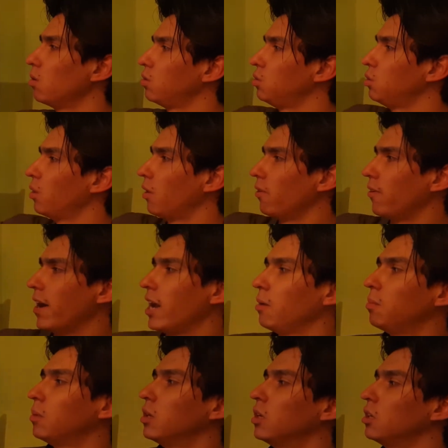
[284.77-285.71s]
to arrive
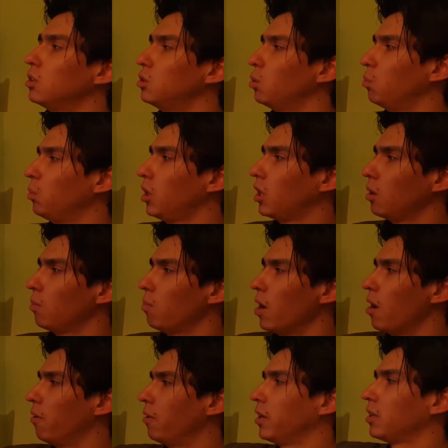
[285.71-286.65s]
so we can
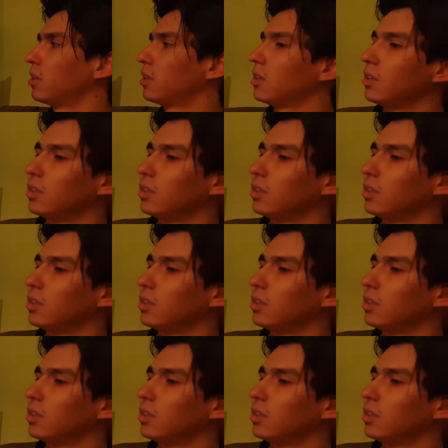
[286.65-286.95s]
mount it,